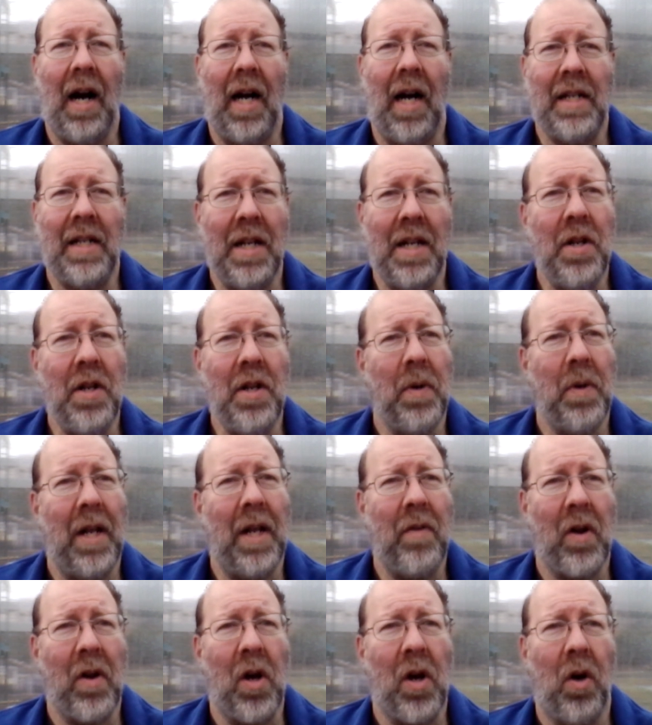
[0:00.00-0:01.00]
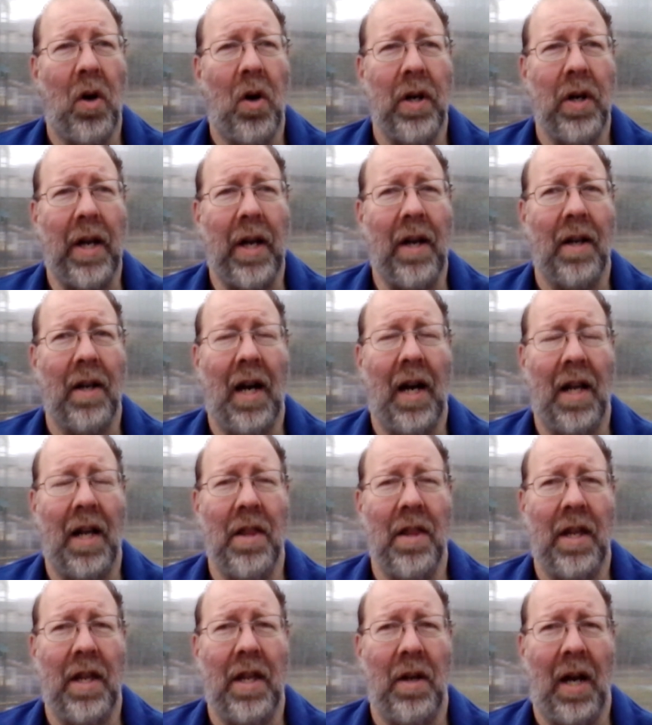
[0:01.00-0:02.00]
I didn't do any recording
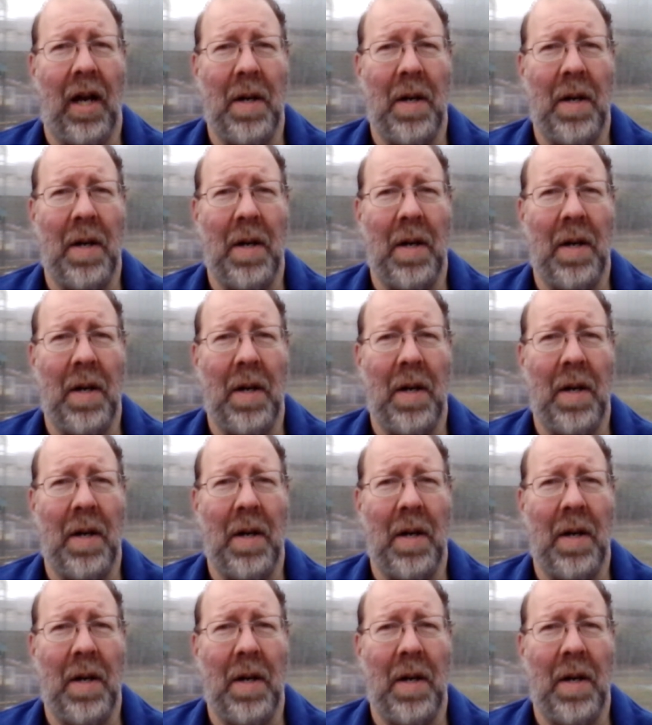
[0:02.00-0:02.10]
at the